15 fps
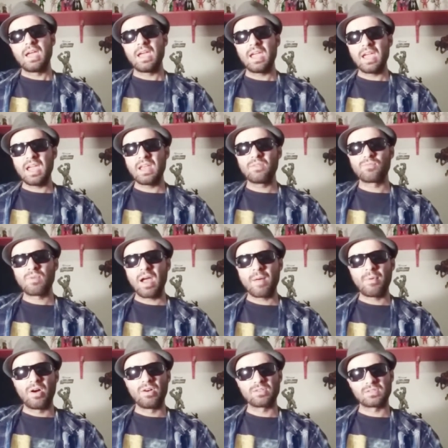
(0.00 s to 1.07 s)
And Rob
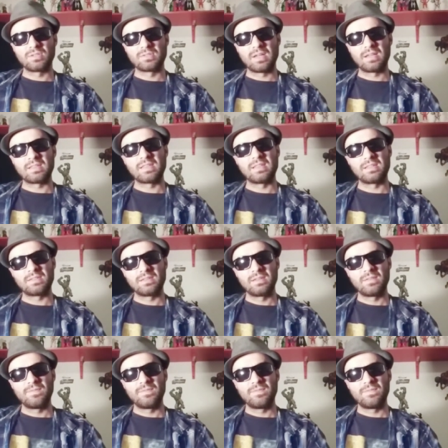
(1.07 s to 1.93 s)
also does his